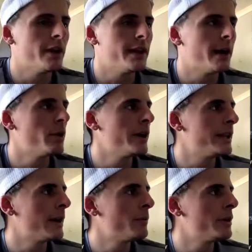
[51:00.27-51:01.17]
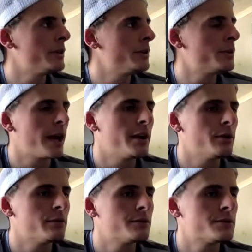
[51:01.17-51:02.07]
in the UK
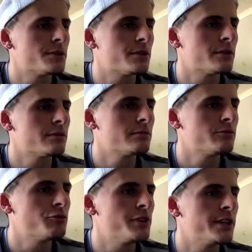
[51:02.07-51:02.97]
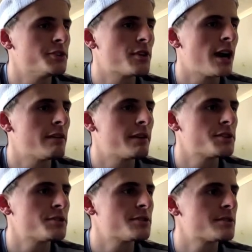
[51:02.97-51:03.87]
enough to really drive. I
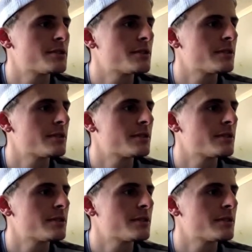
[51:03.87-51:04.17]
just